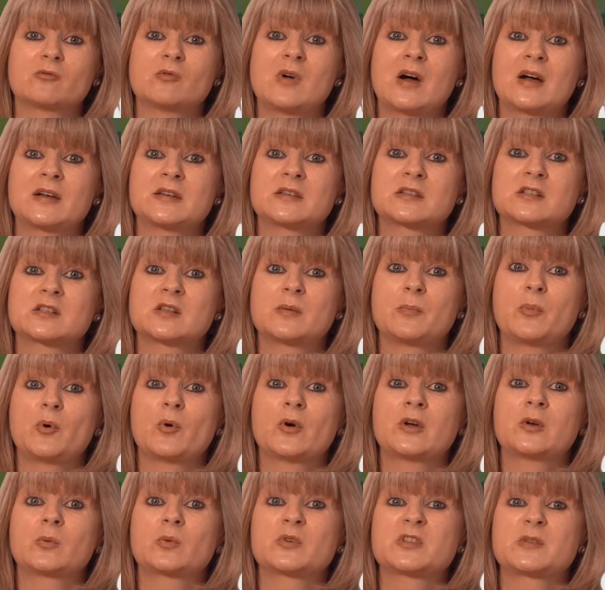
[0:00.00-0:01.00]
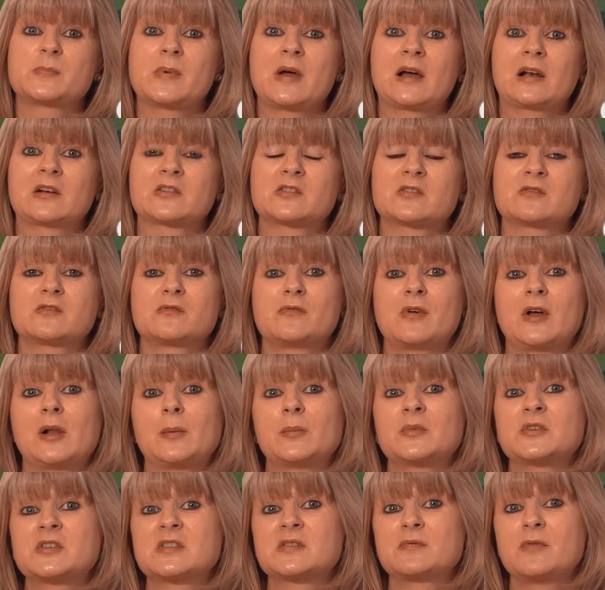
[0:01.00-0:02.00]
rise to the point where speculative
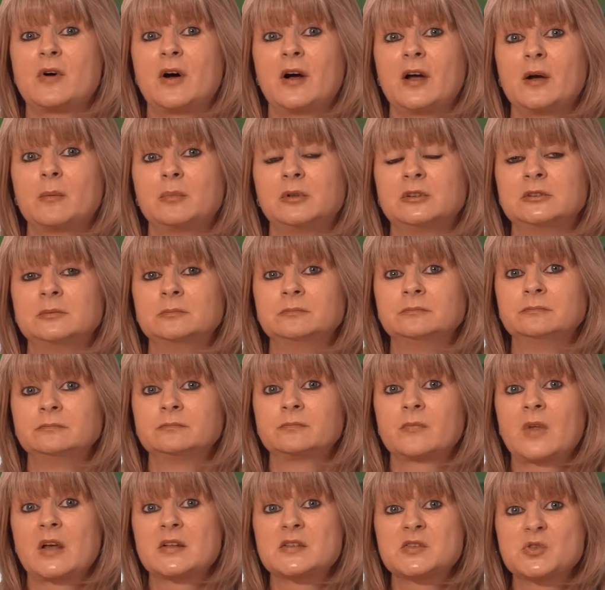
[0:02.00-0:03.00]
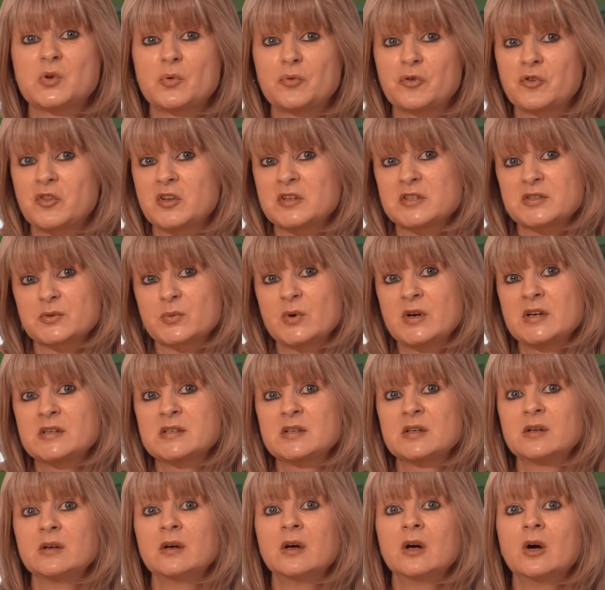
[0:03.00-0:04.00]
development is viable. And so for this
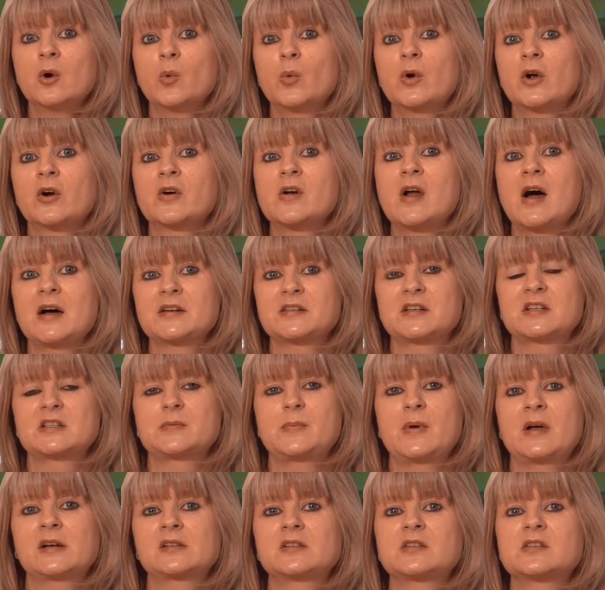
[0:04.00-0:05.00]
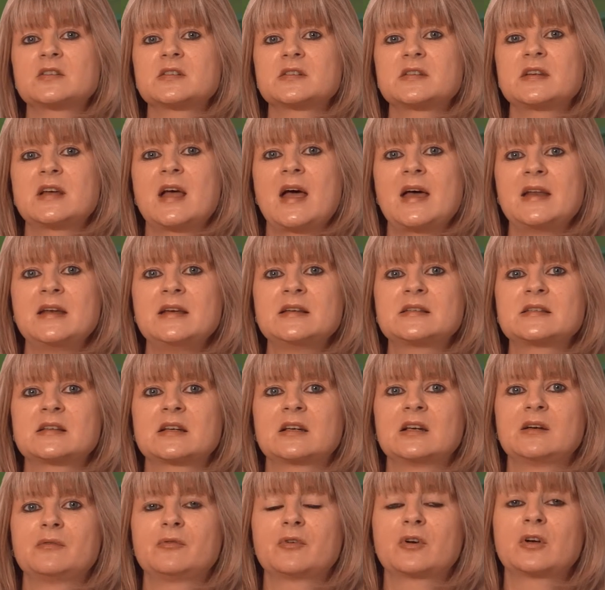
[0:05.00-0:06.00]
reason, we are not expecting to see any
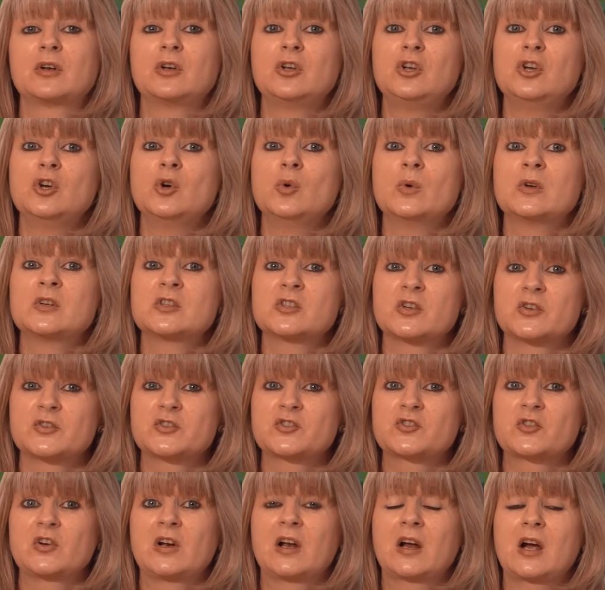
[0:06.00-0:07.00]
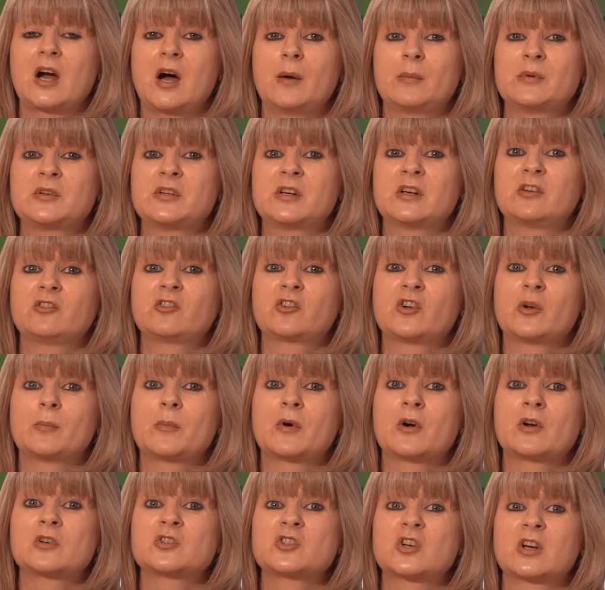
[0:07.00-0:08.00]
significant new industrial accommodation
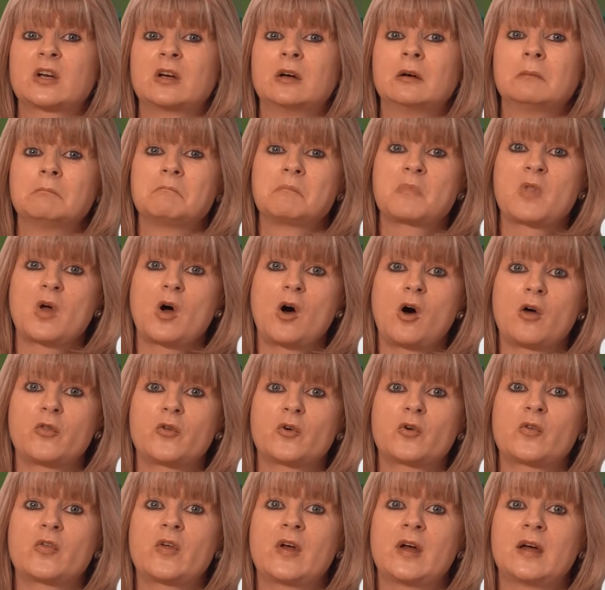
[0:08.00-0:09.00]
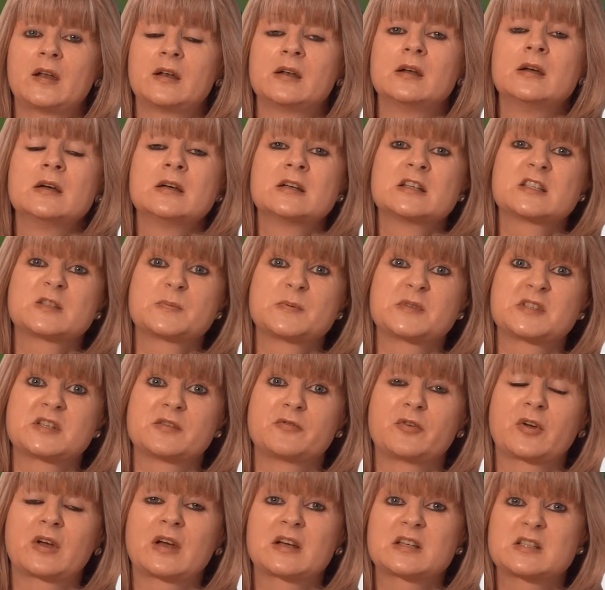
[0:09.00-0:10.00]
emerging other than
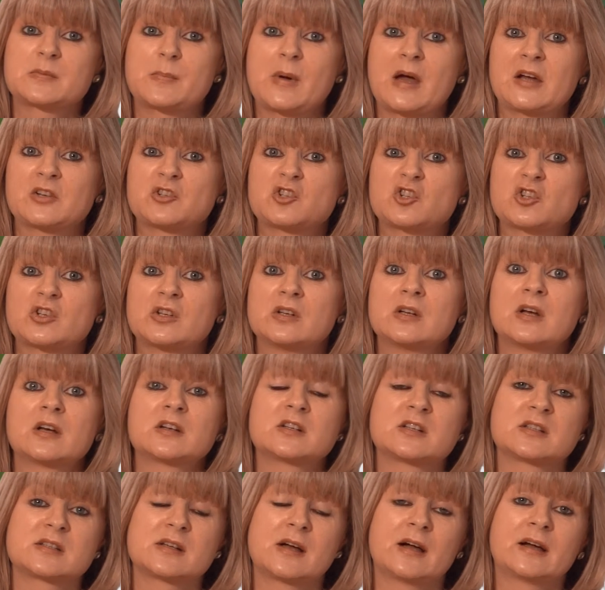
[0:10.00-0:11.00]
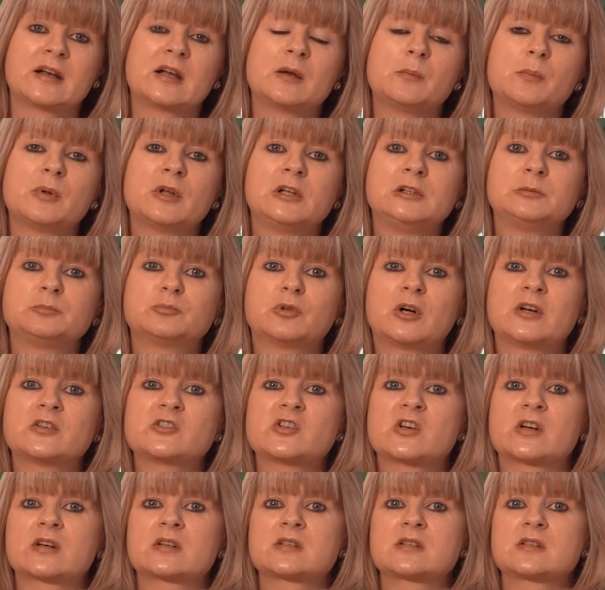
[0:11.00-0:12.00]
specific expansion and design and build
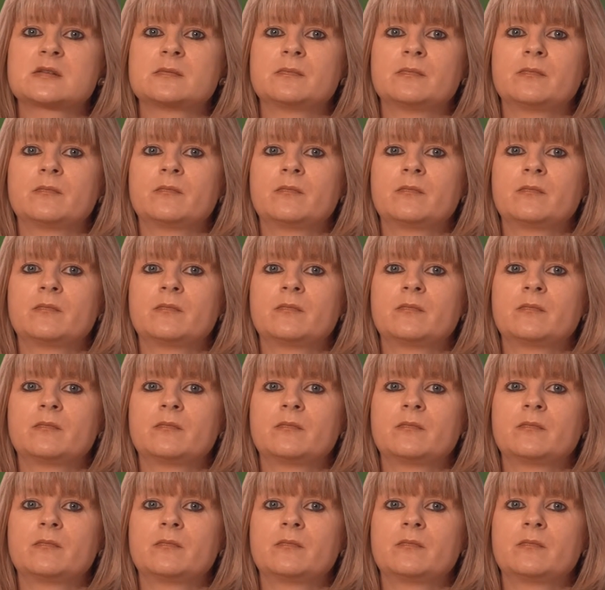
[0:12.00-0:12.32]
projects.